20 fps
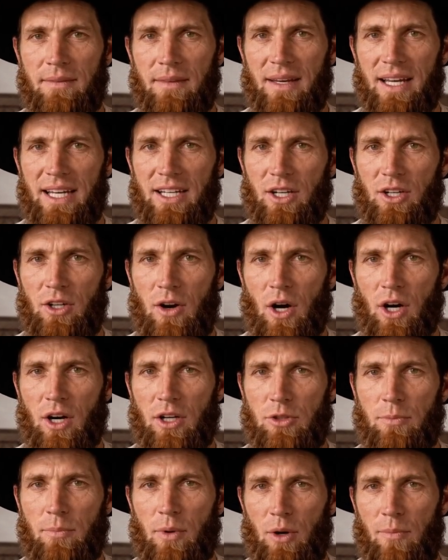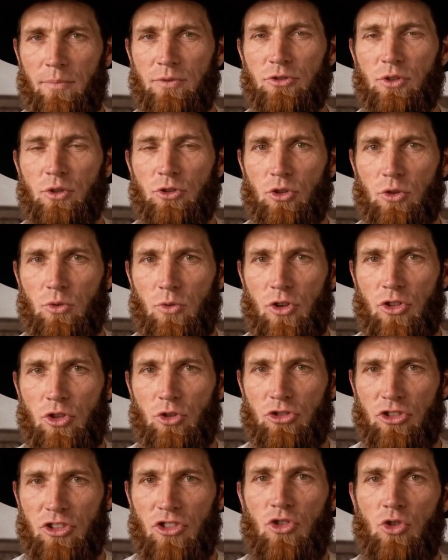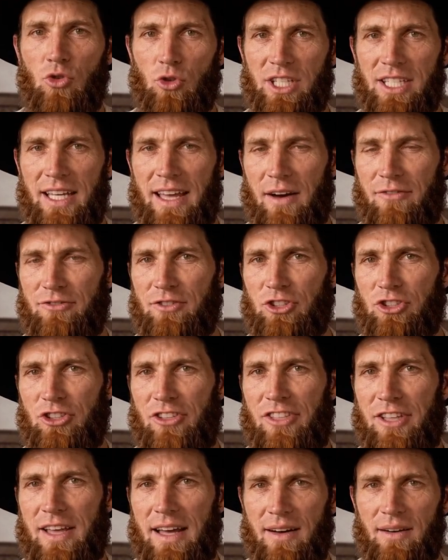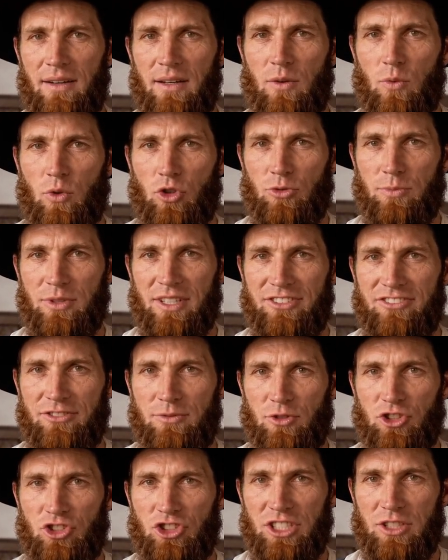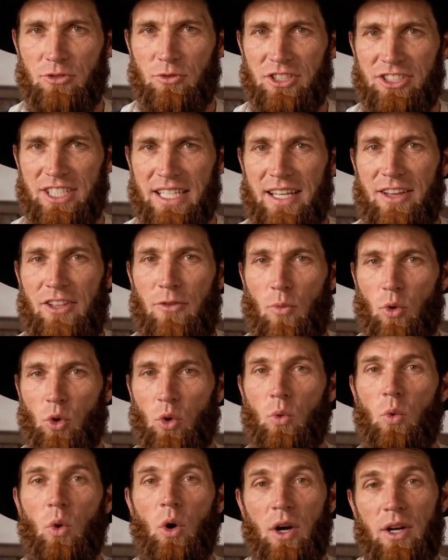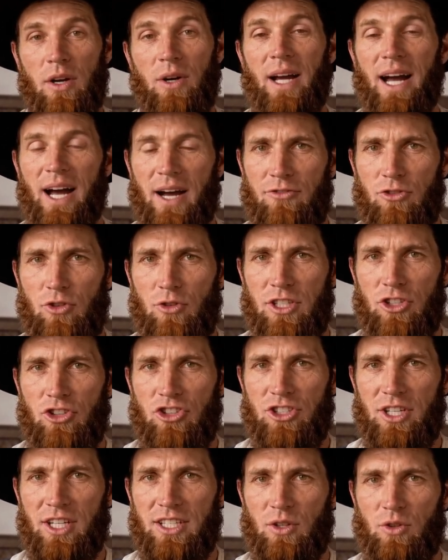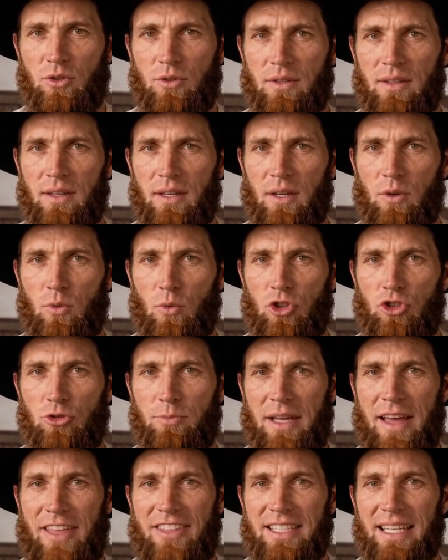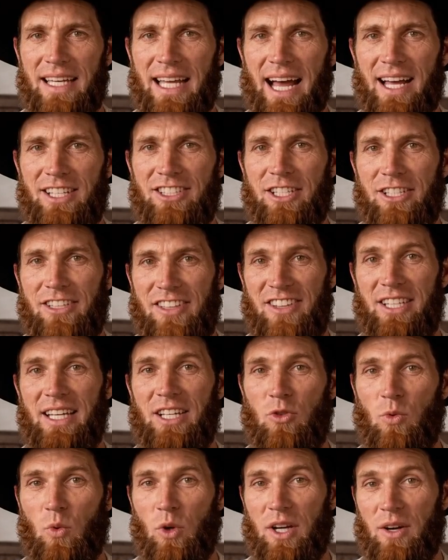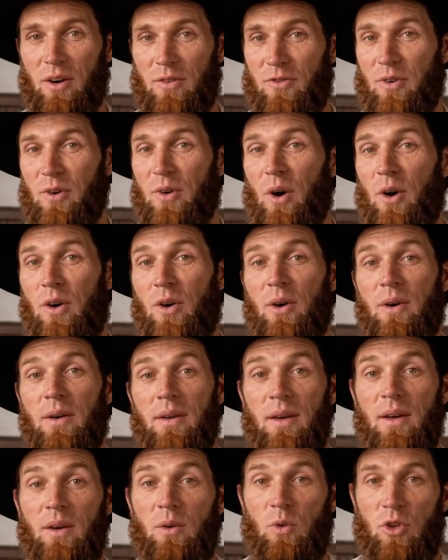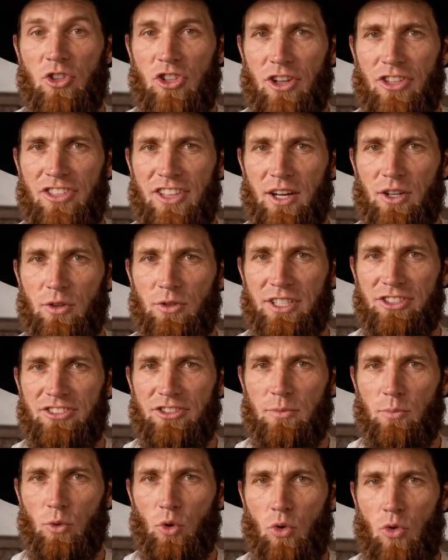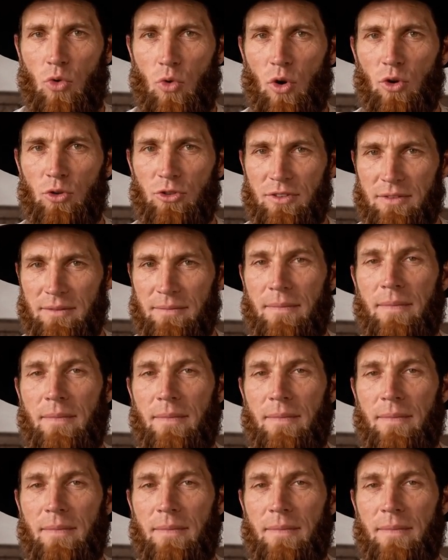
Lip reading: A clogged pump filter reduces draining efficiency, which means the machine retains more water after each cycle, which means the gasket stays wetter for longer, which accelerates the mold growth.